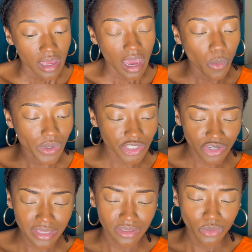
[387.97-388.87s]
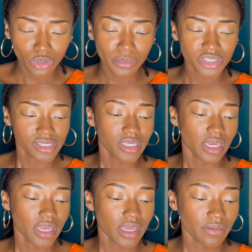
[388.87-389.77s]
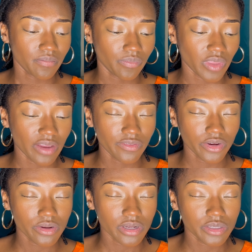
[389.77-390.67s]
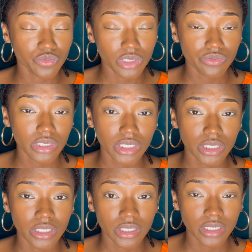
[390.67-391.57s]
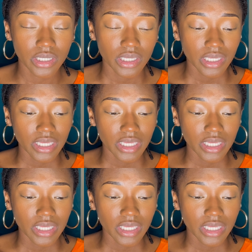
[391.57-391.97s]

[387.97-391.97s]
I want to try the Laura Mercier. I've heard it's really good.